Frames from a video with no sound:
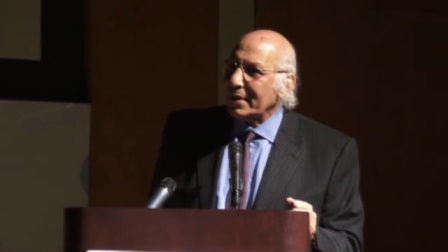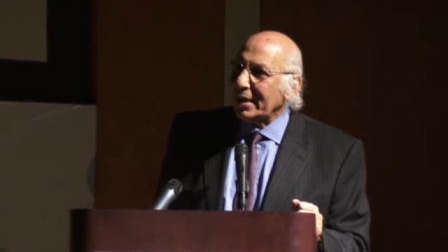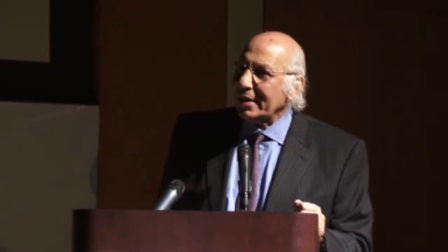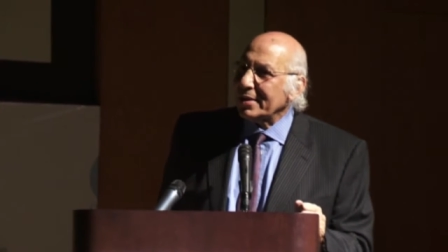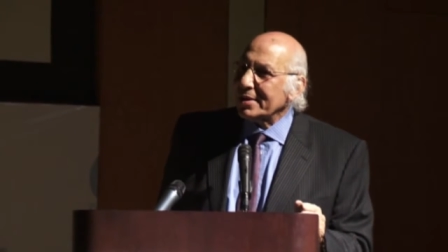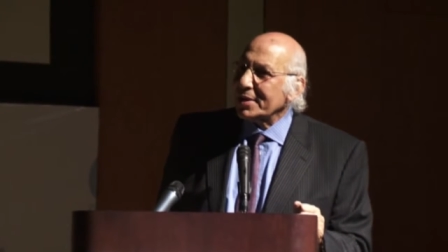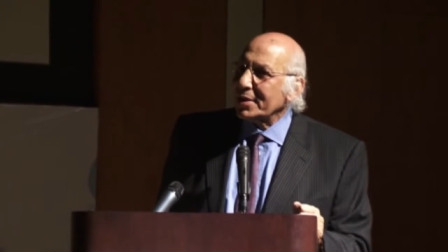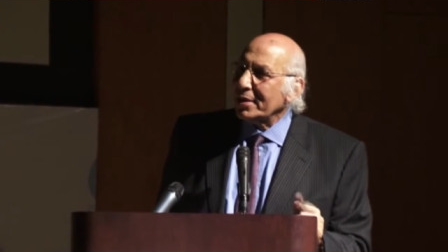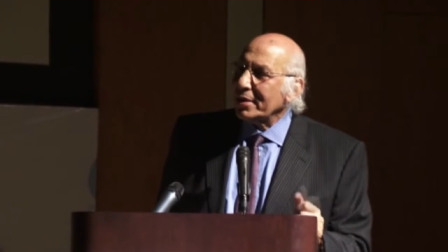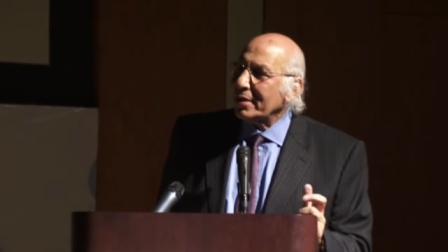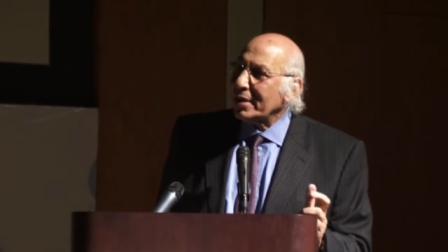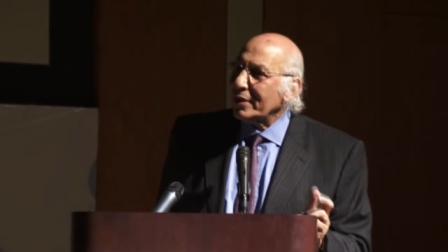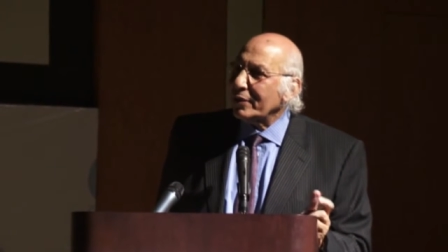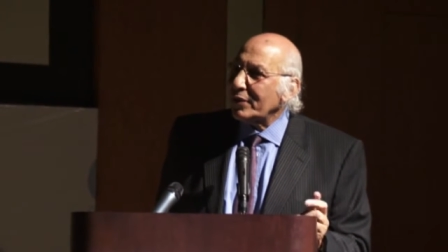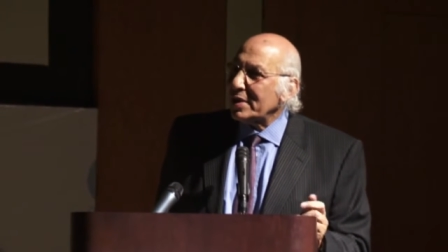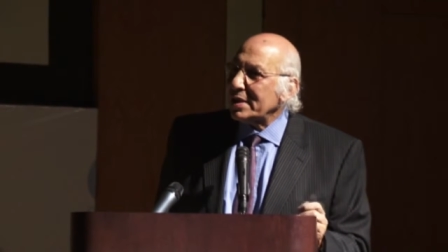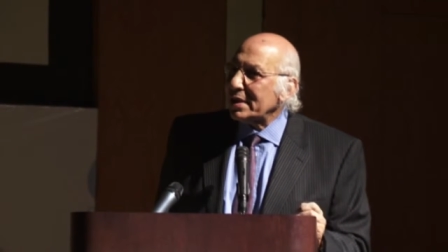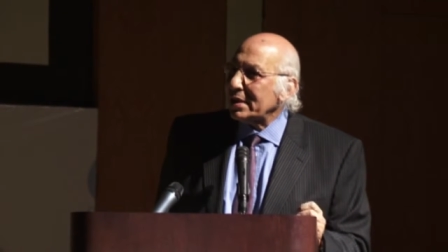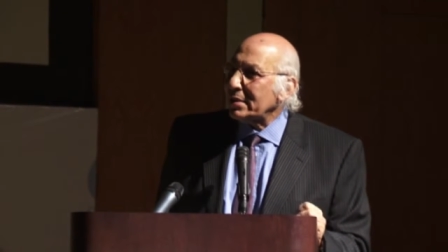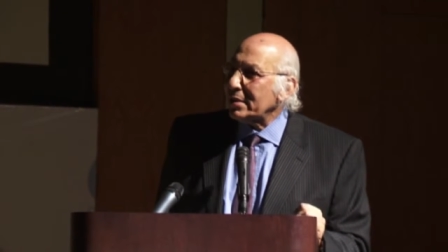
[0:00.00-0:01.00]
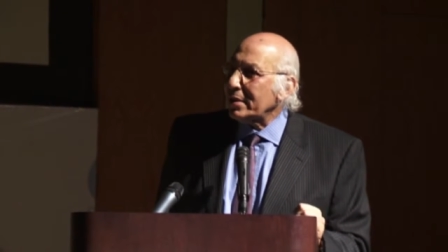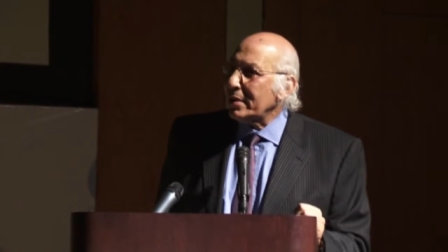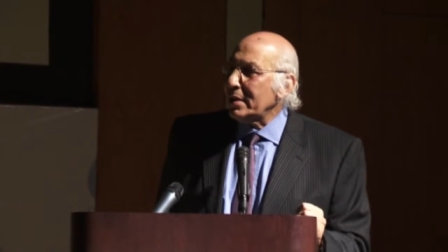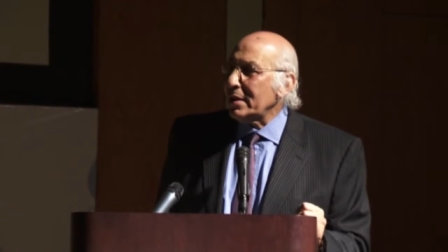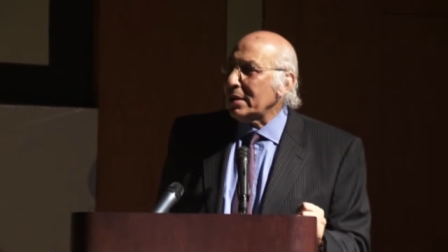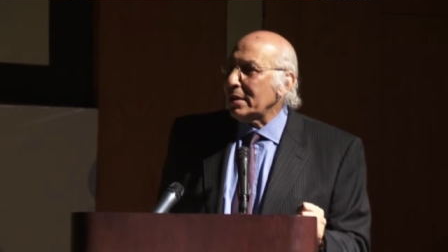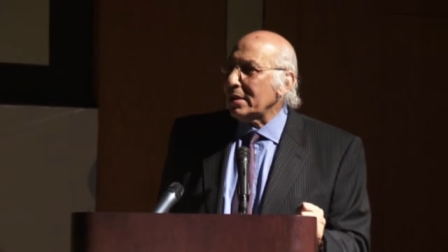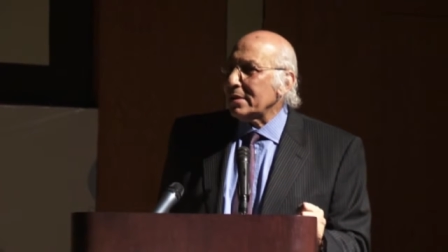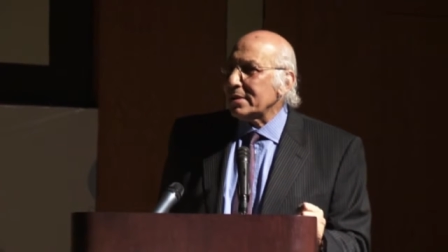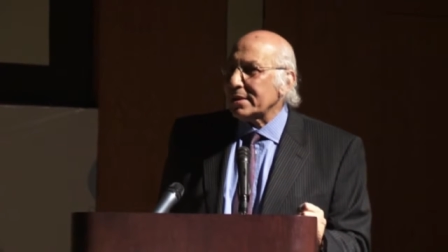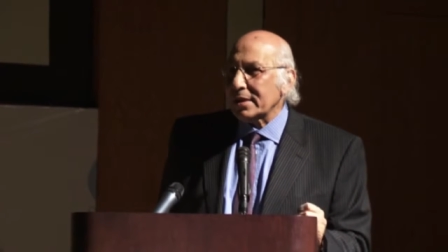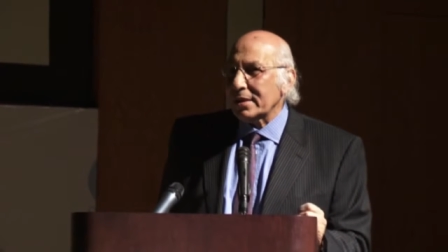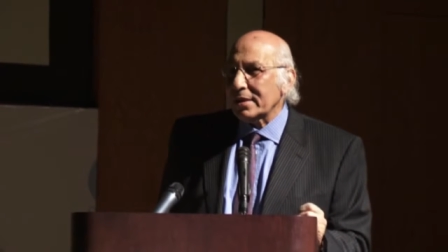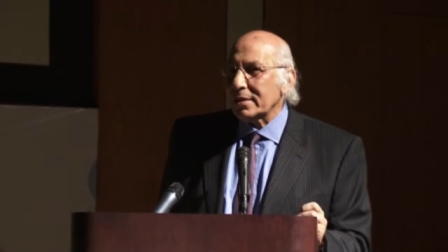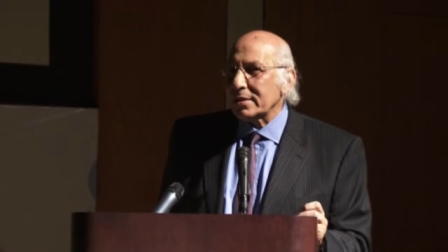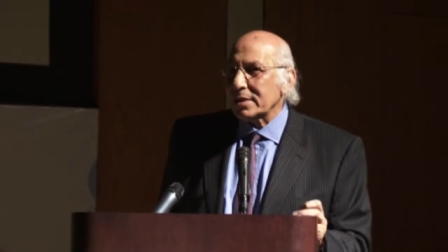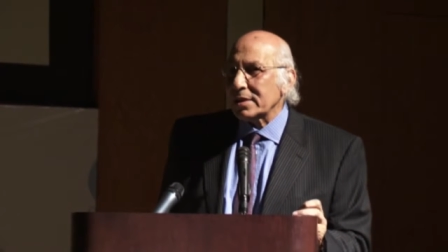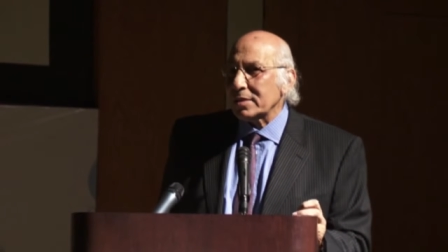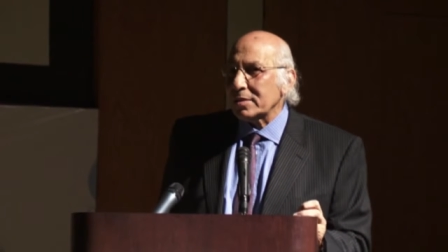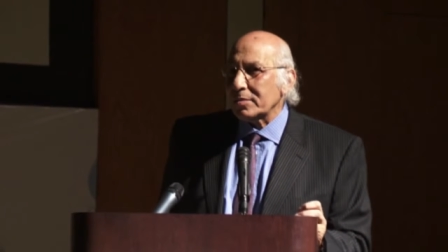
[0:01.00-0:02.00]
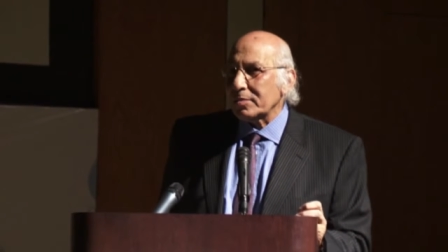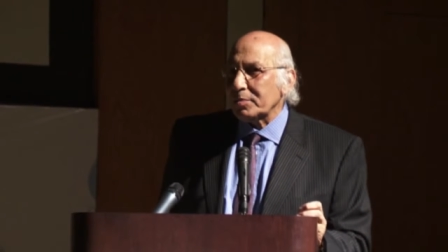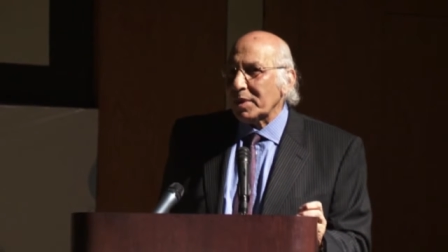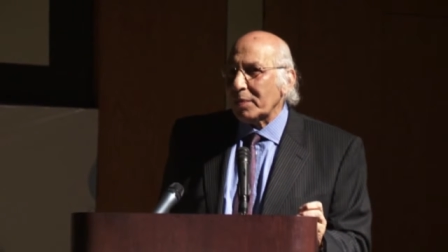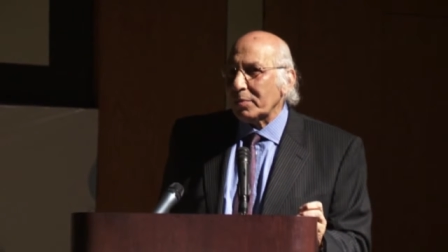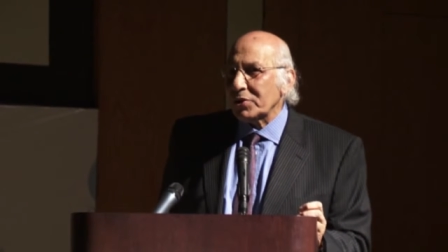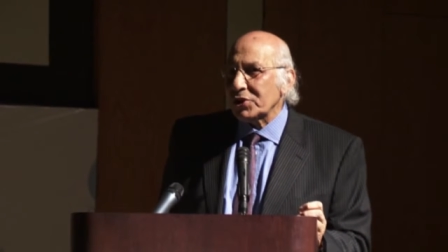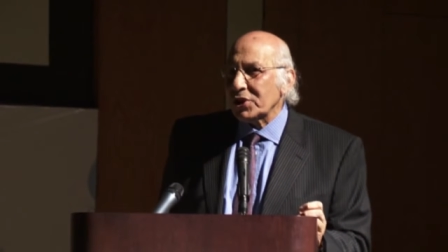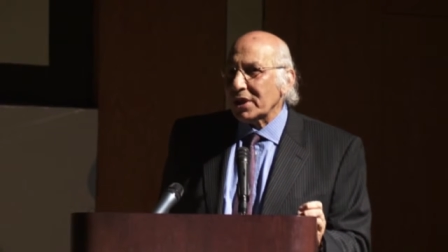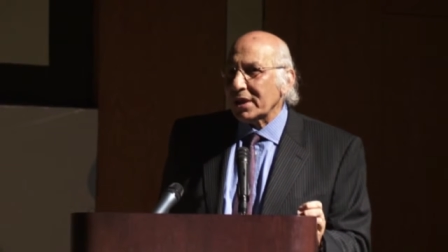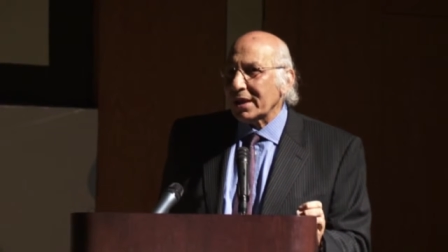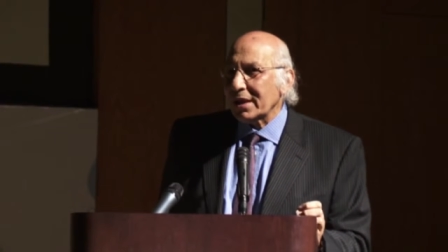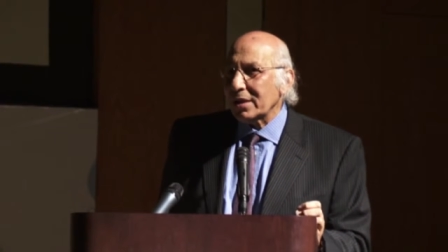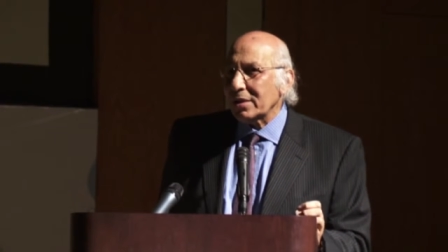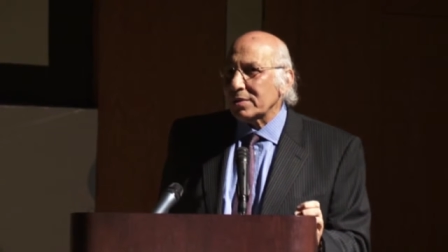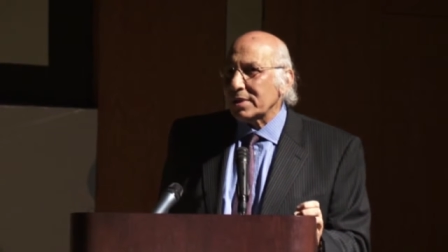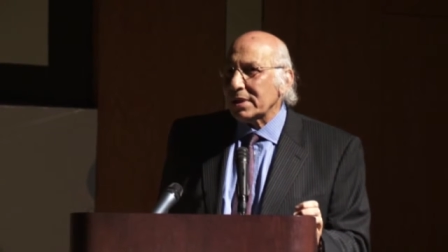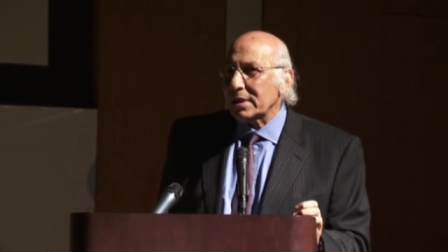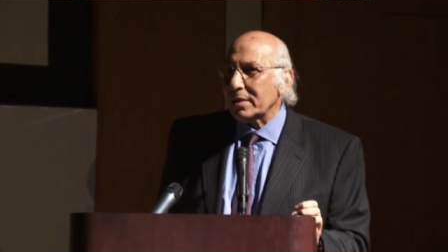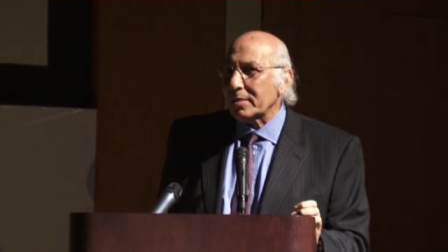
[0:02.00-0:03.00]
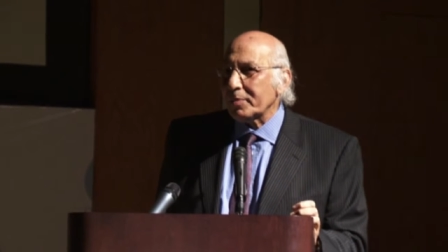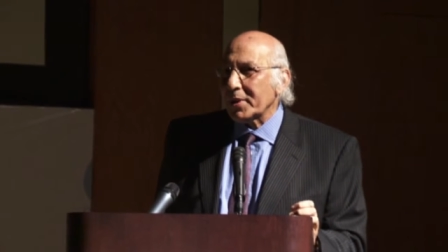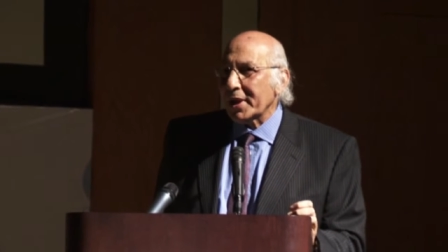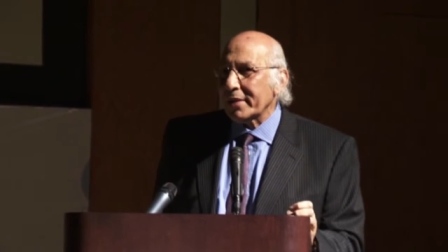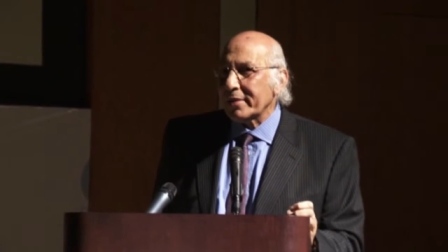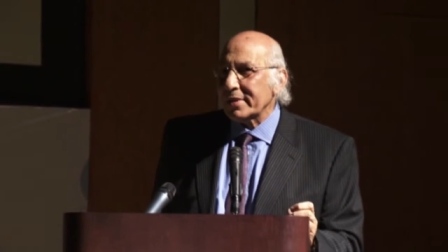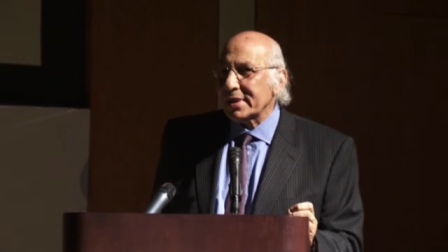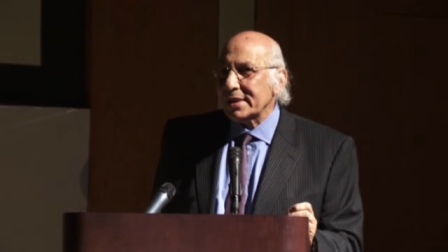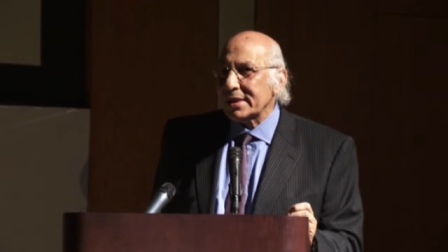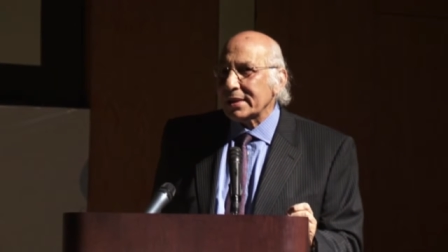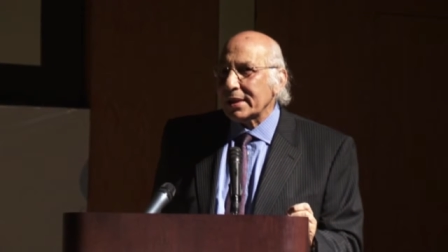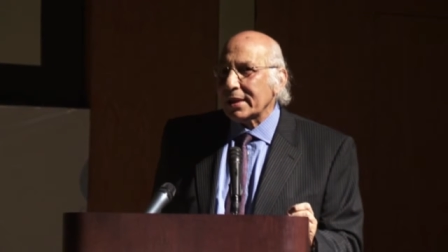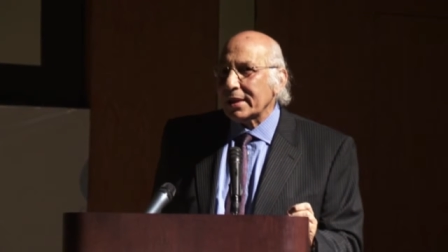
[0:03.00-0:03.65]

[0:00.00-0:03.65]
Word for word: Last year, I visited the Seghers publishing house in Paris,